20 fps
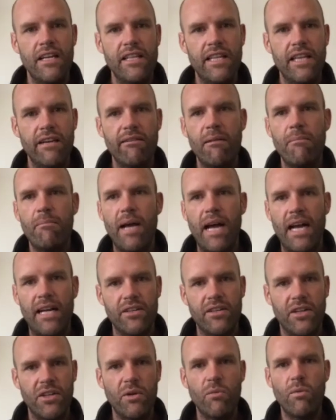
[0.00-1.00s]
impact
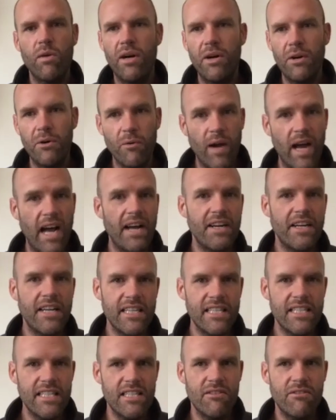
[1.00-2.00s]
on the world around
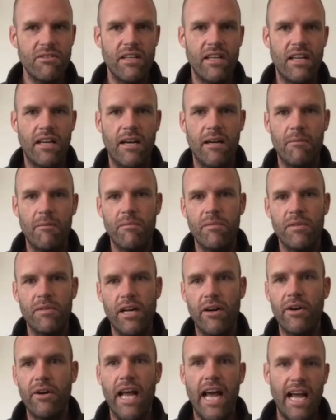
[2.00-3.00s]
us, on
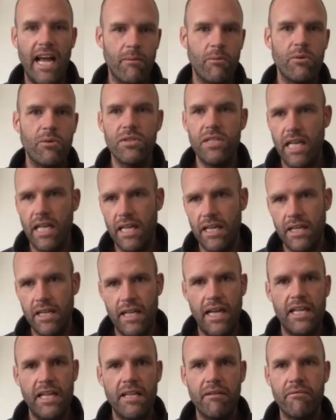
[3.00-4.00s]
animals
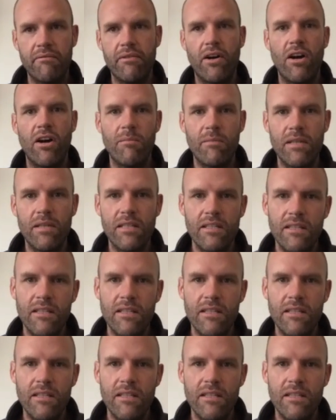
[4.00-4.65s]
and the environment?